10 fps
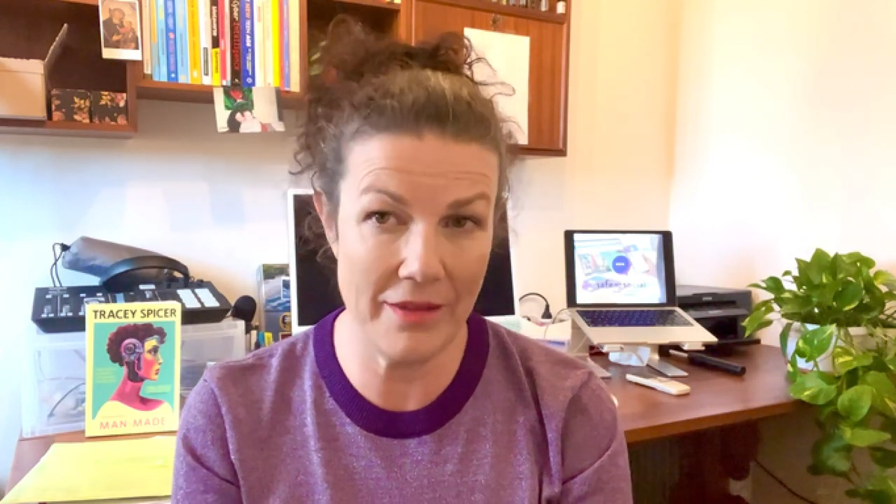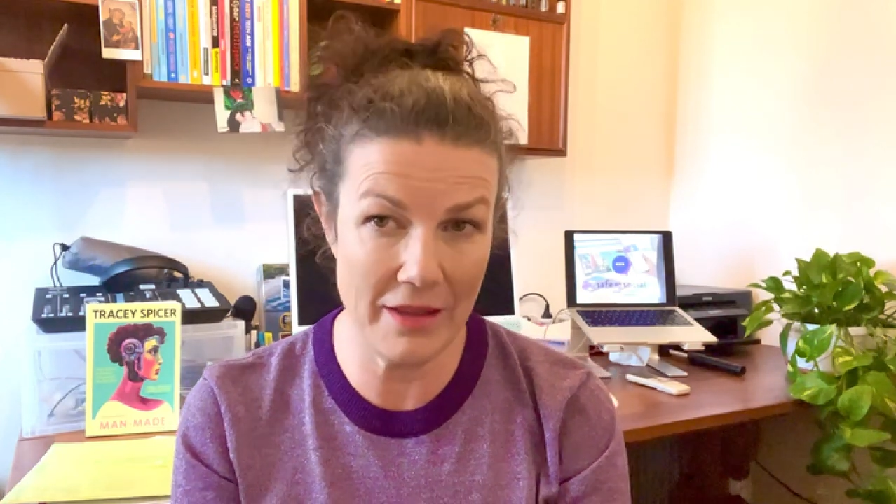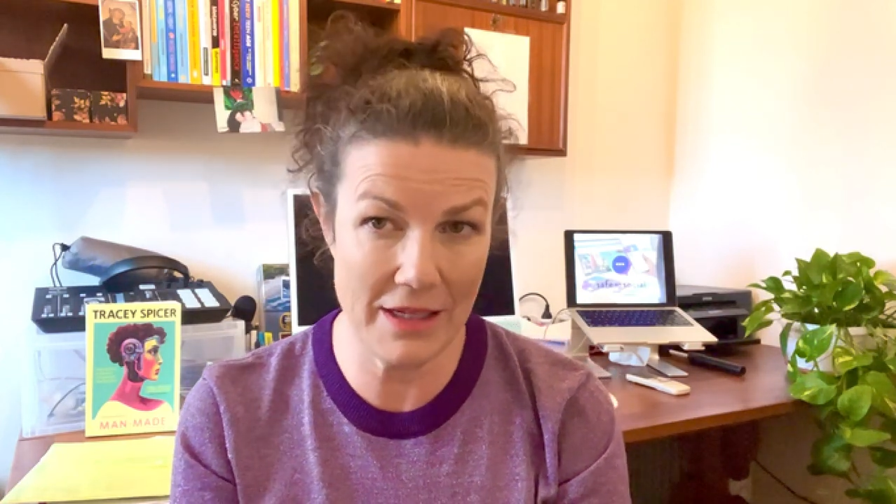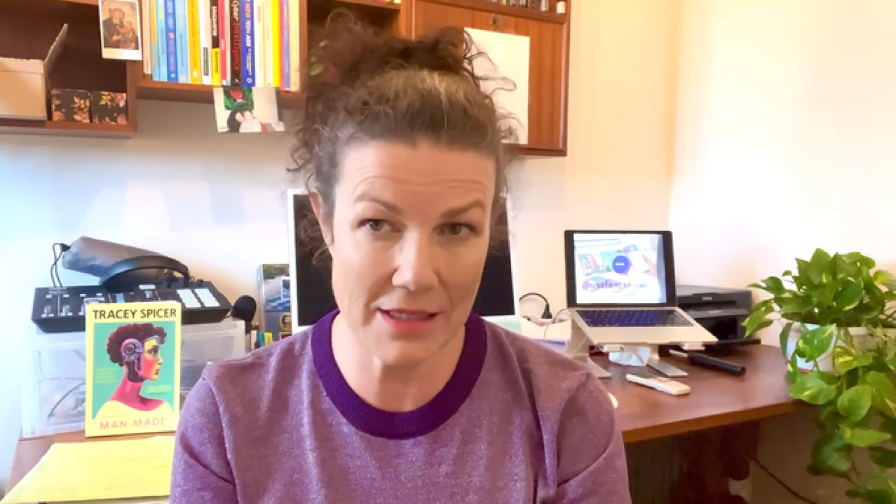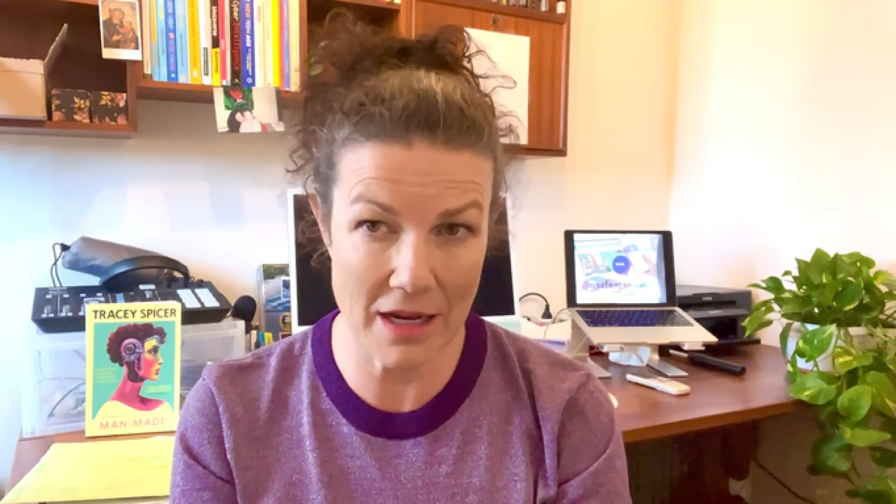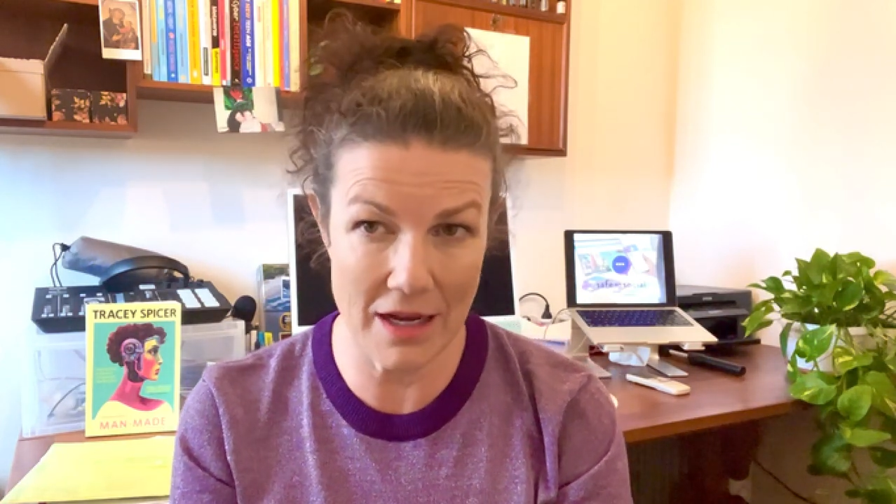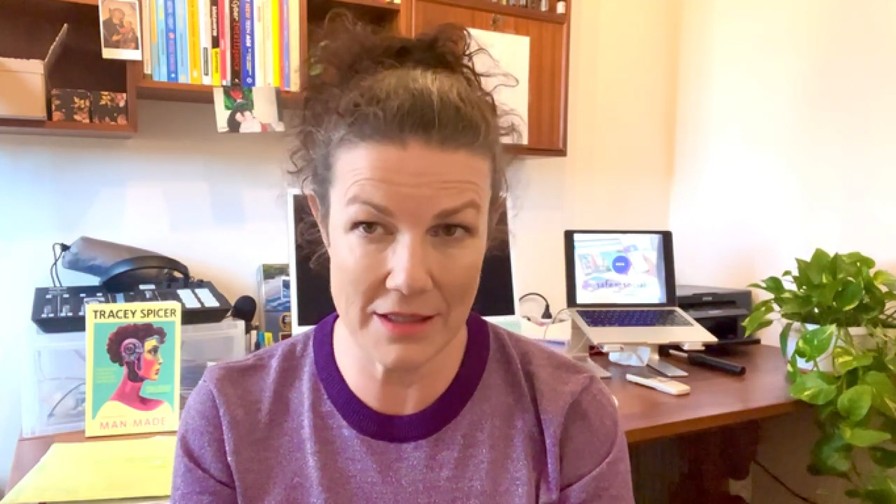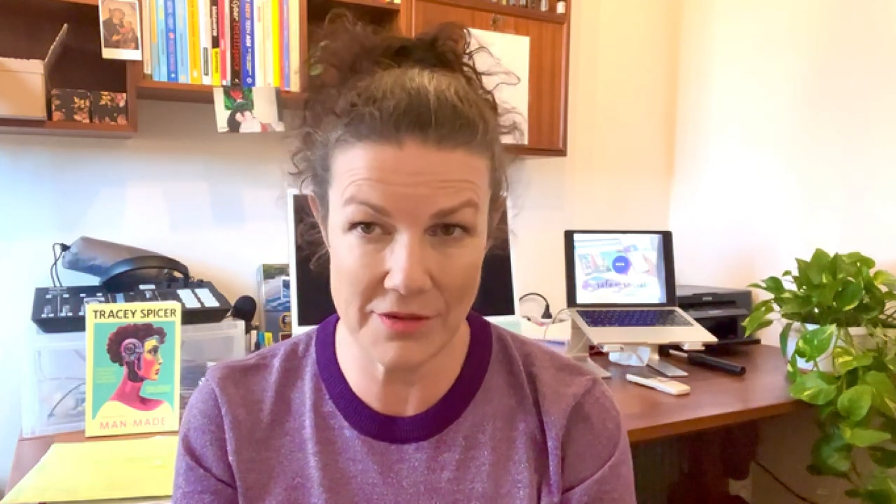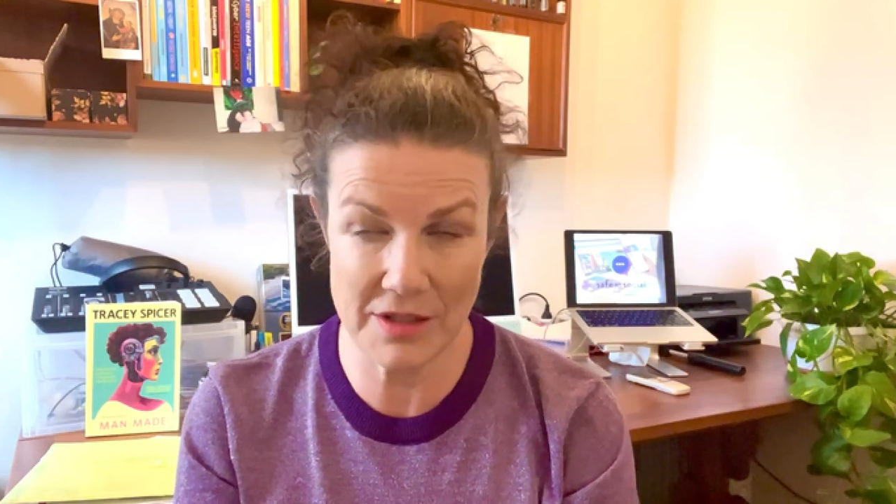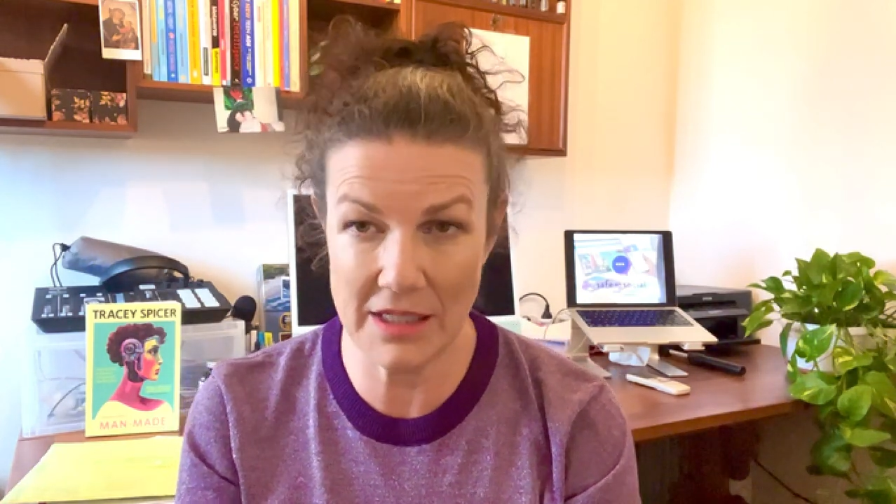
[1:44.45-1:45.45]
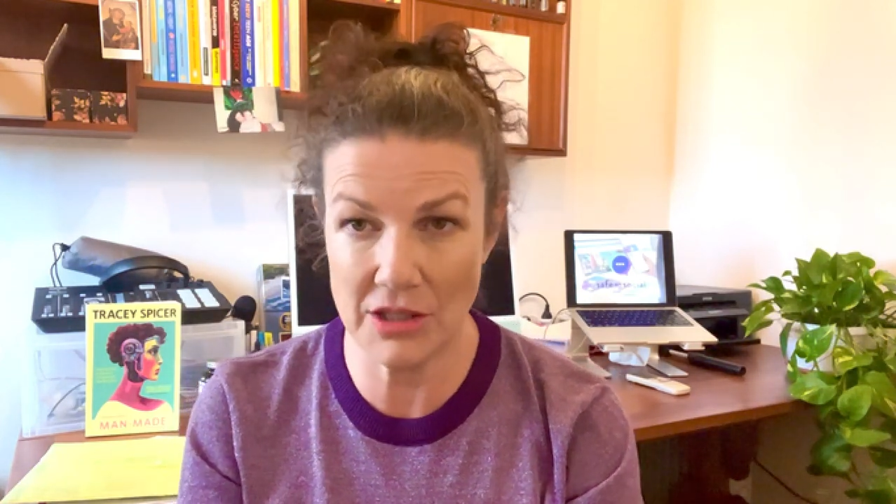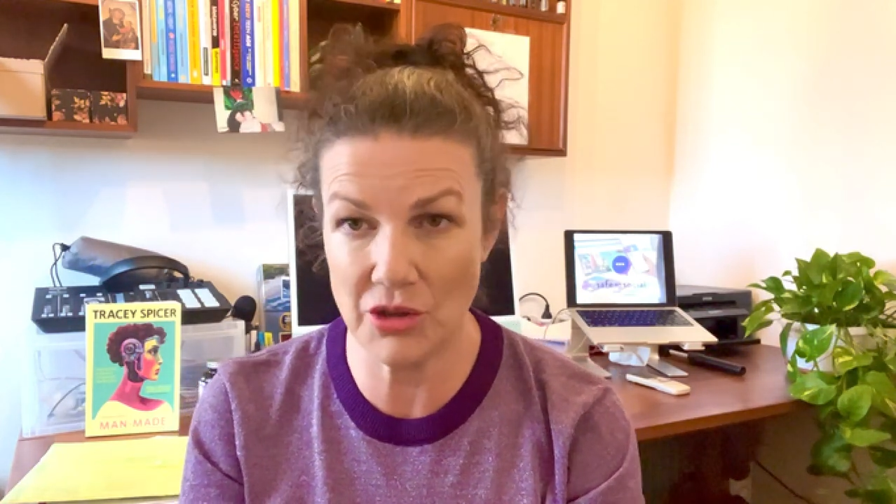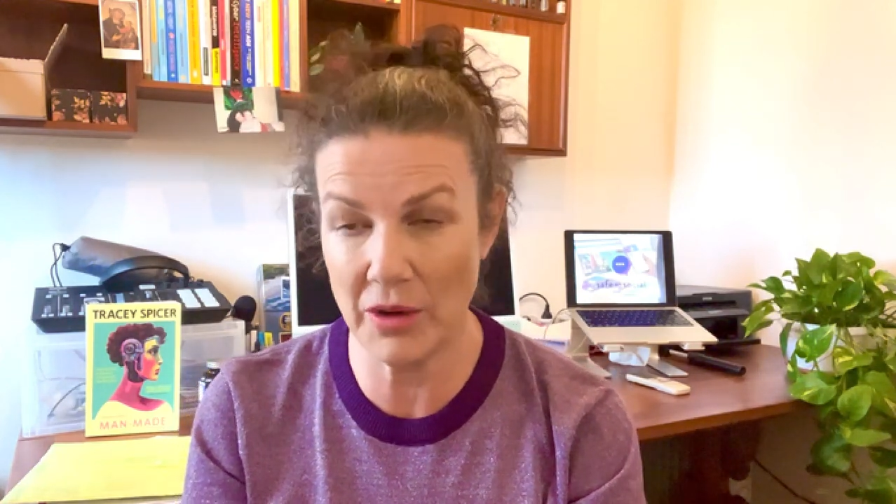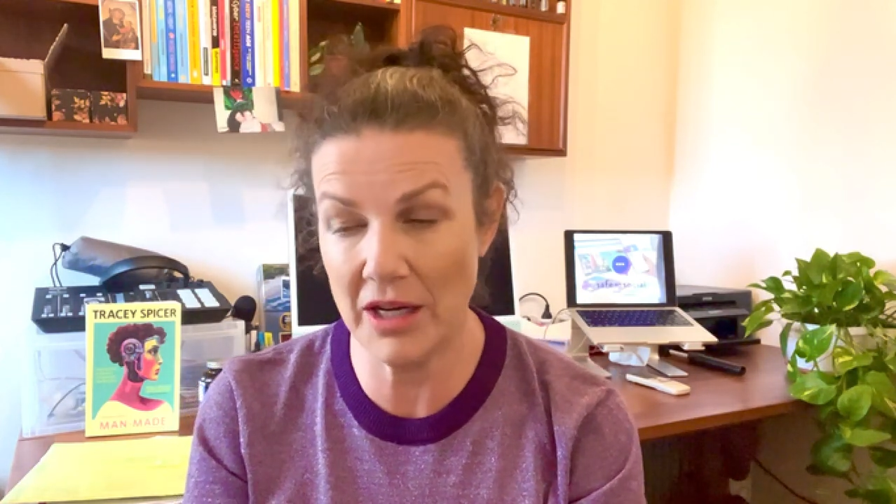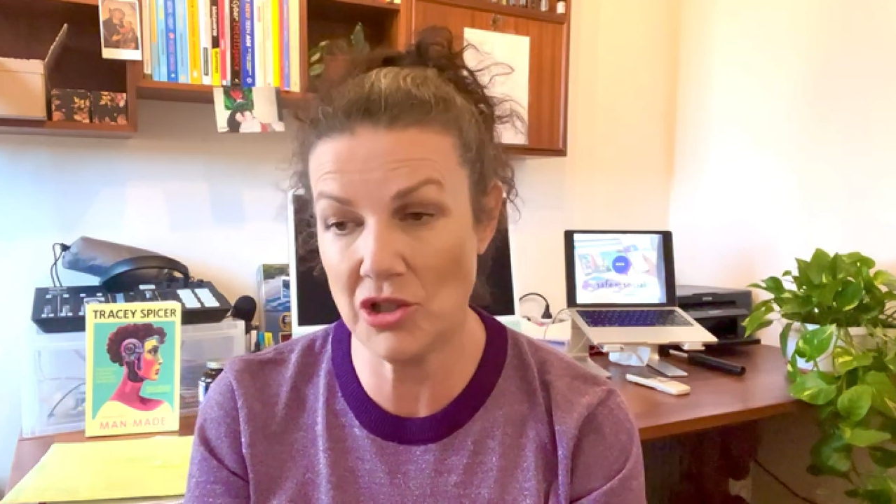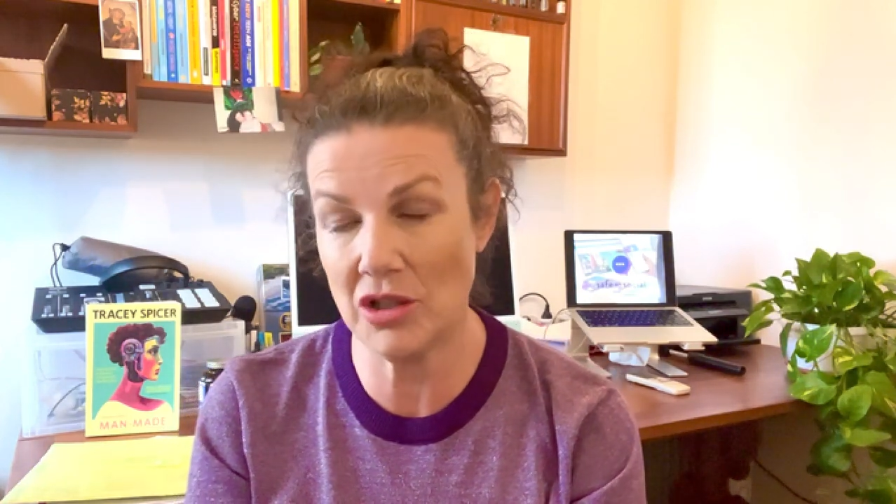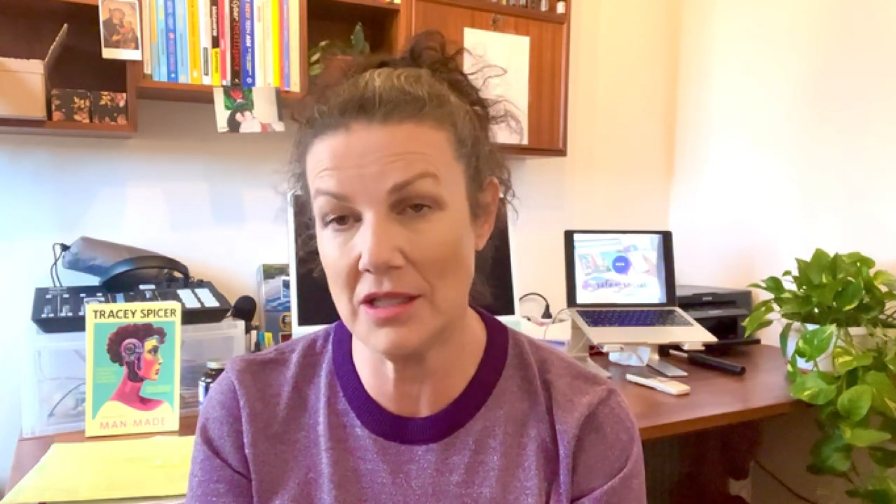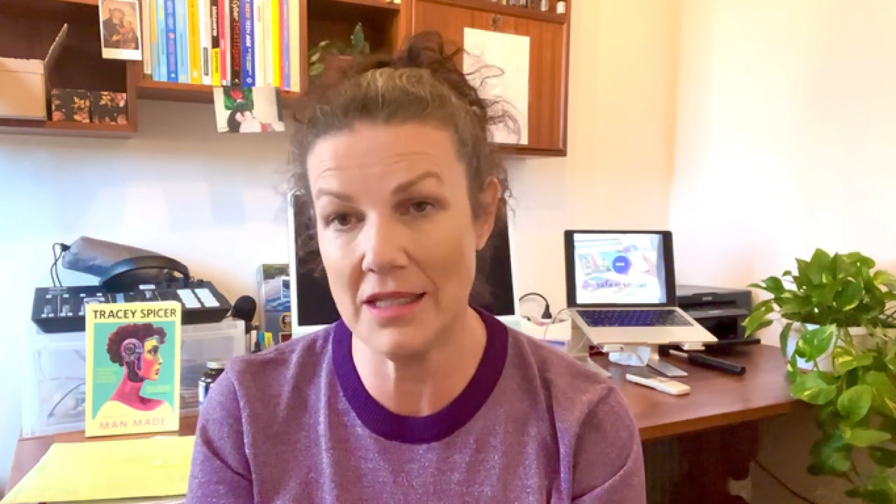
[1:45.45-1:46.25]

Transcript: these kinds of situations